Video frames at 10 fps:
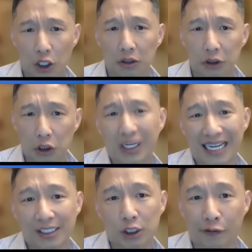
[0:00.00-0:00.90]
you're looking at
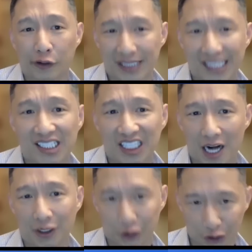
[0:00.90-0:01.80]
silver at
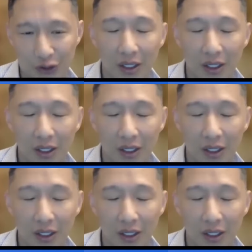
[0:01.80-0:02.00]
$60.